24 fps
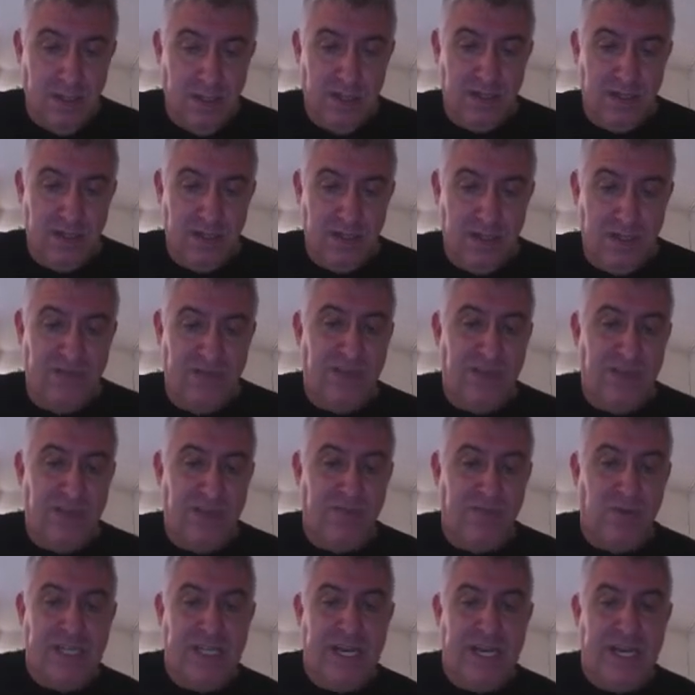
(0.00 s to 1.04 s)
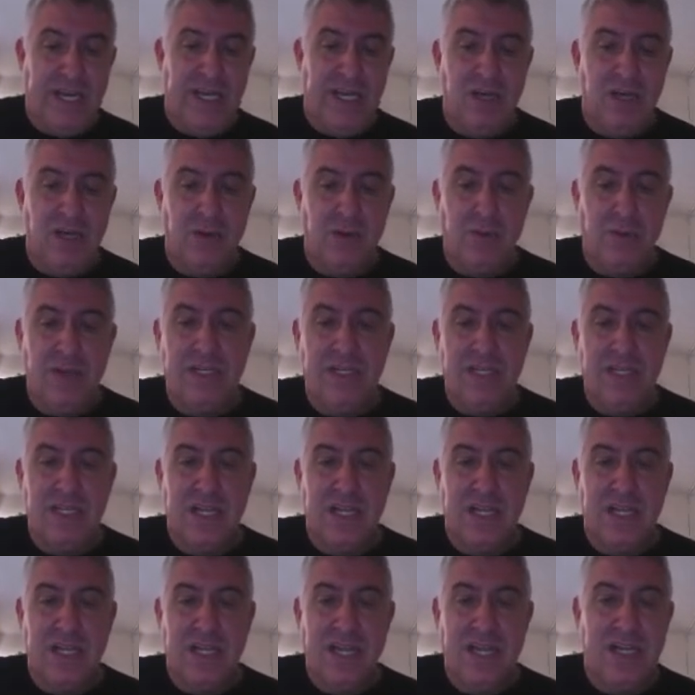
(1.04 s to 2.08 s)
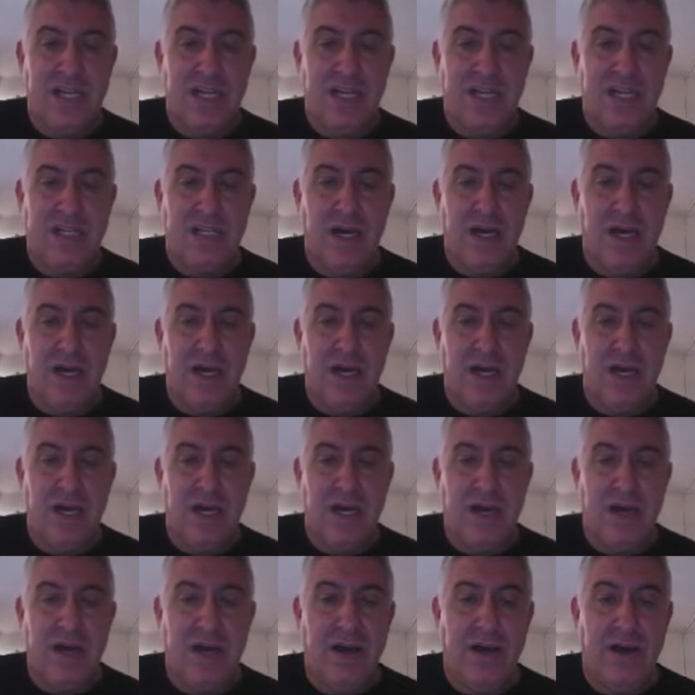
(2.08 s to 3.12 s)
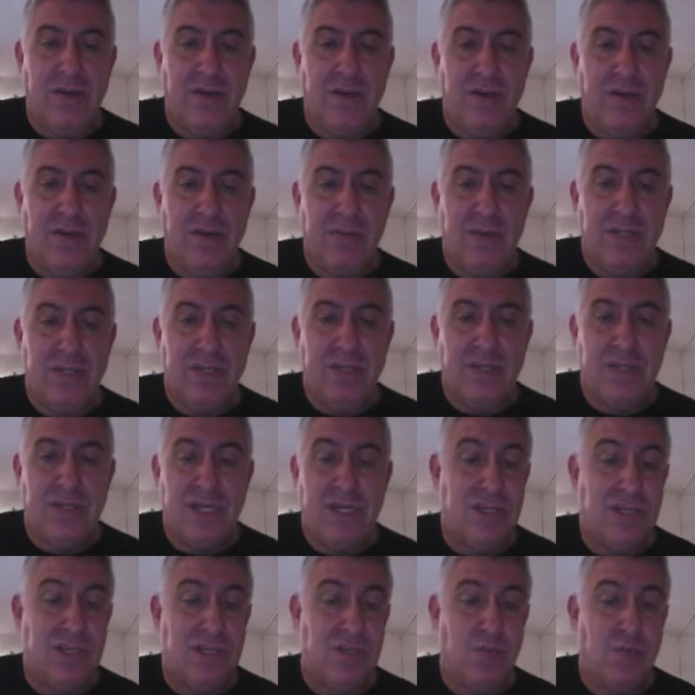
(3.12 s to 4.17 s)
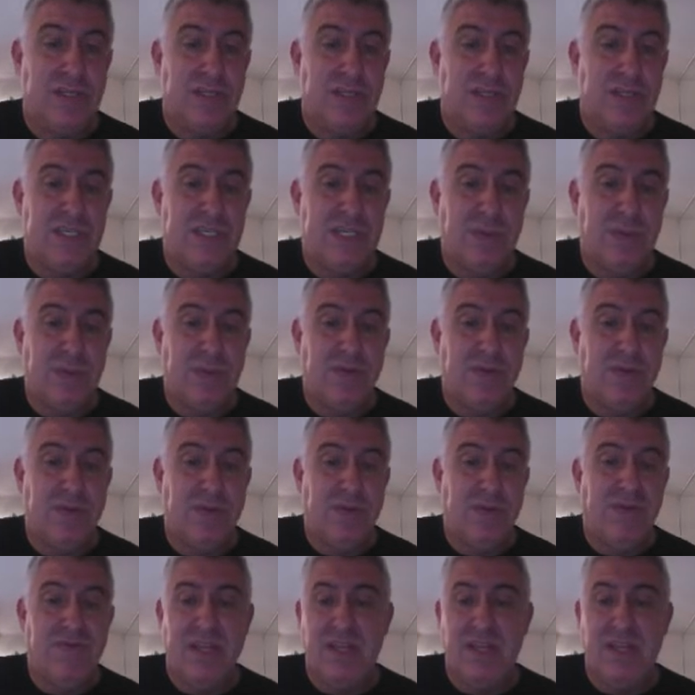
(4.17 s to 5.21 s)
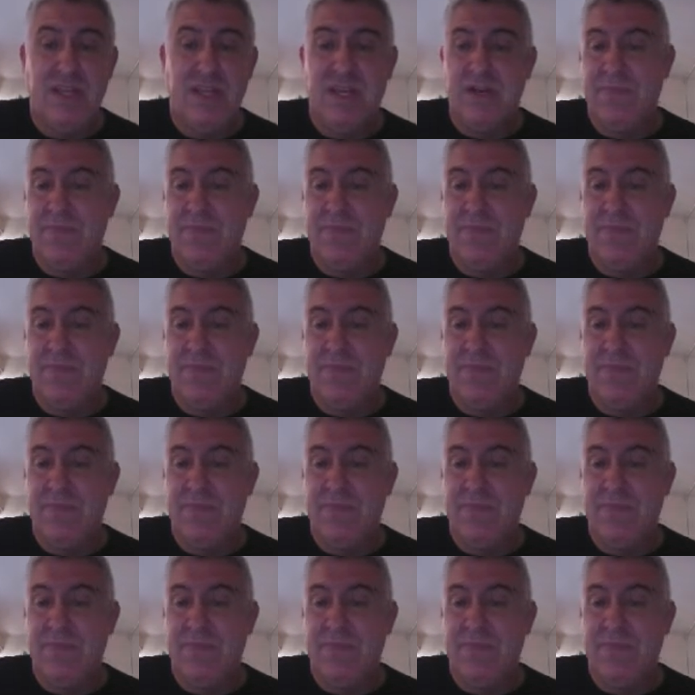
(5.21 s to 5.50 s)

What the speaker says: To find the vertex, when does it land? It's just one step, and we find the